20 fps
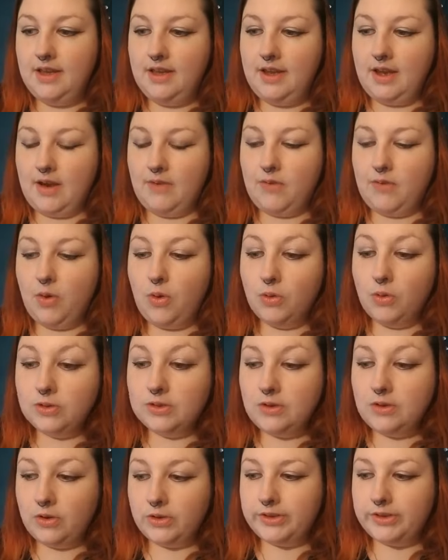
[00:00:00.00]
of holding
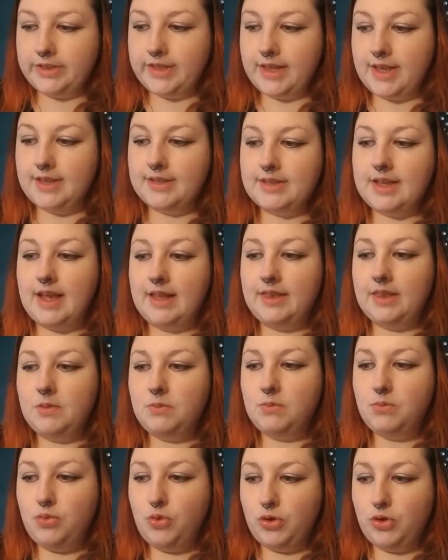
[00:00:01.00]
on to this and the
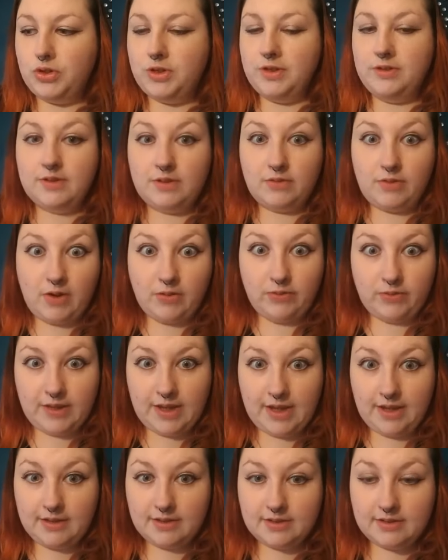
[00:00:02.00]
emotions around
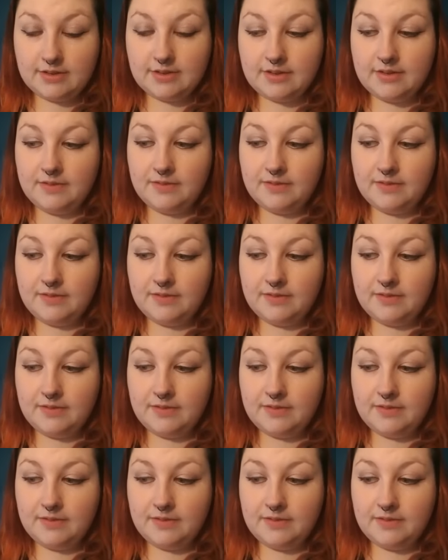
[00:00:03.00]
this?